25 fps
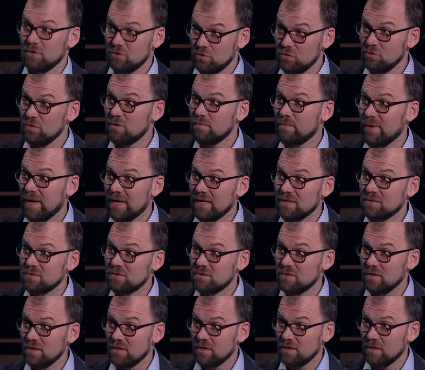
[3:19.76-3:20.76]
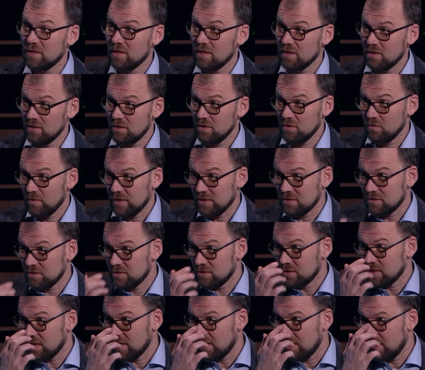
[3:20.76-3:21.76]
two debates in the
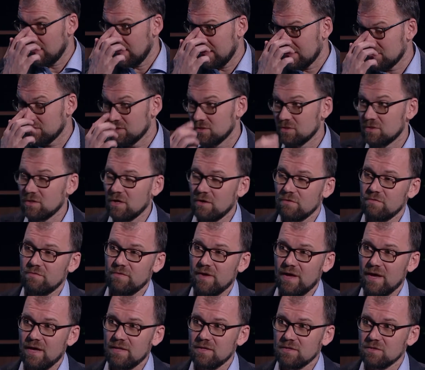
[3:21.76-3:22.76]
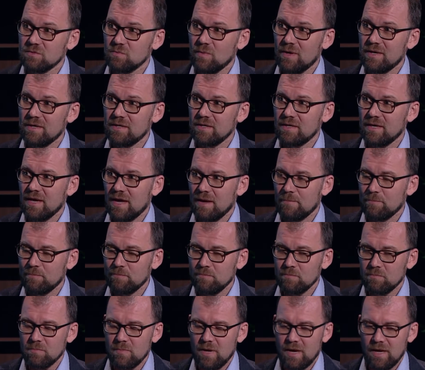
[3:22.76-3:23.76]
US election so far. There's one to
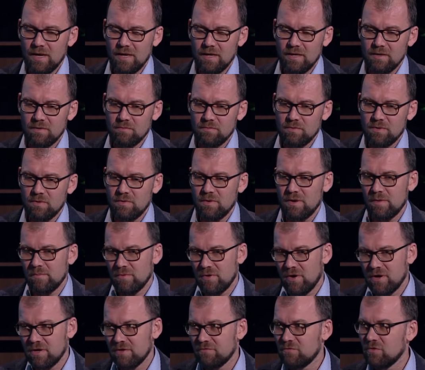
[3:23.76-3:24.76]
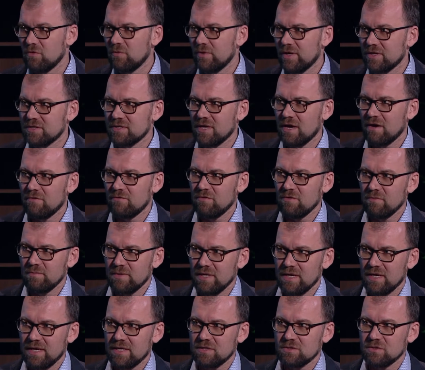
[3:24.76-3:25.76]
come, and we're only a few weeks out from
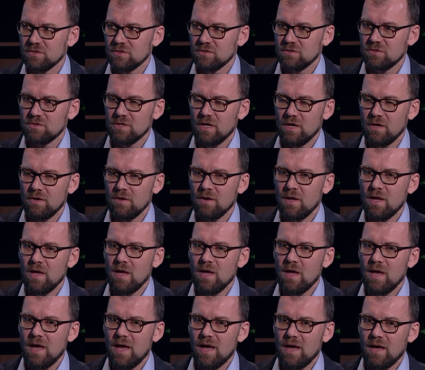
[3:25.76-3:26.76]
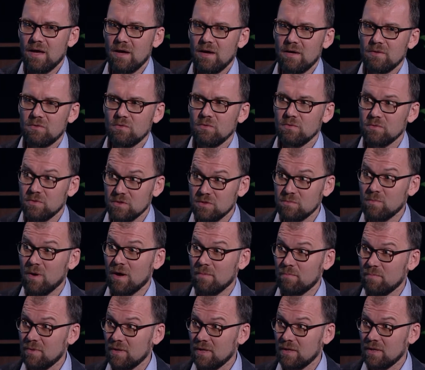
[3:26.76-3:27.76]
the election. So I thought this
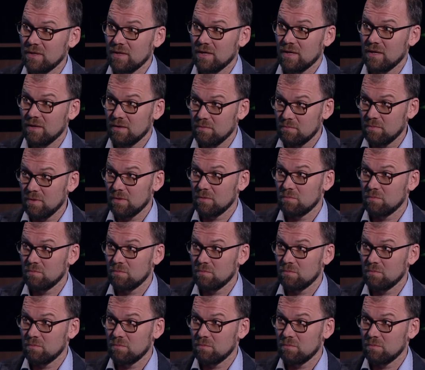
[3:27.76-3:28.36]
might be a